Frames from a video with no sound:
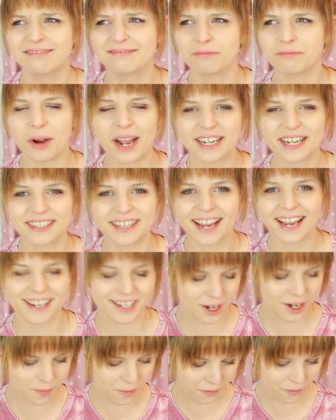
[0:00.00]
Where did
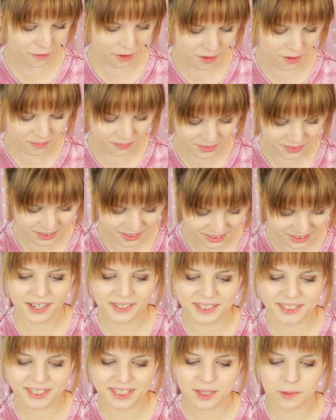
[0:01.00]
that come from? She
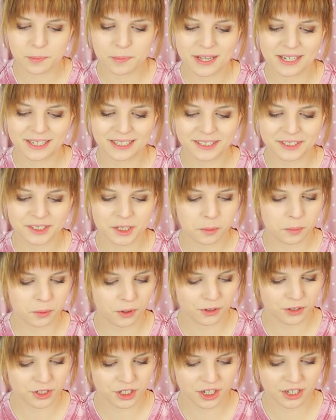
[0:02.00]
turned to see the big lizard
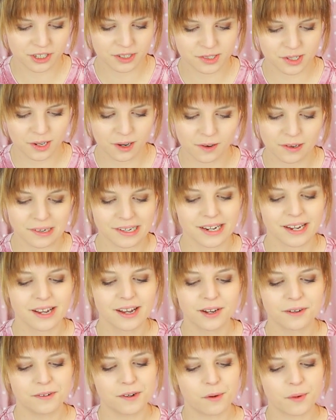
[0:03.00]
approaching her slowly,
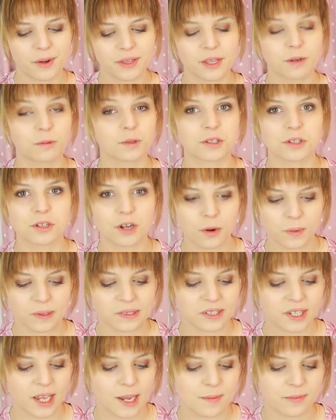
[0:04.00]
knowing there was no
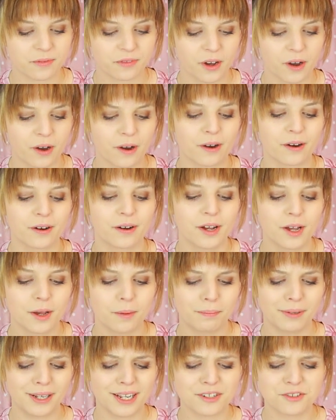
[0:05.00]
escape for her.
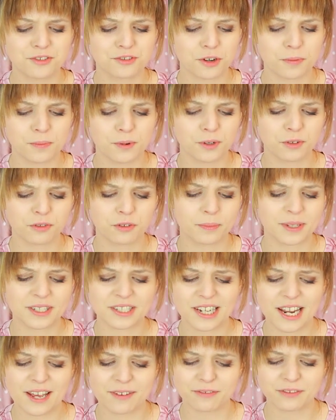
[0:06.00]
Blood dribbled from
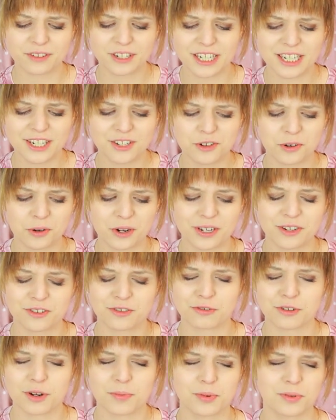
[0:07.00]
its left knee joint,
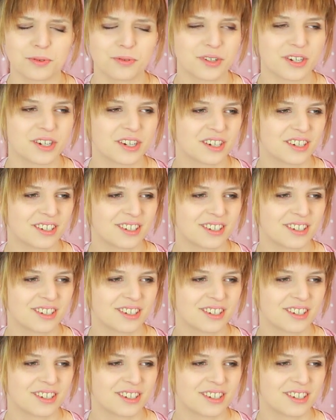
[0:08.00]
dribbled.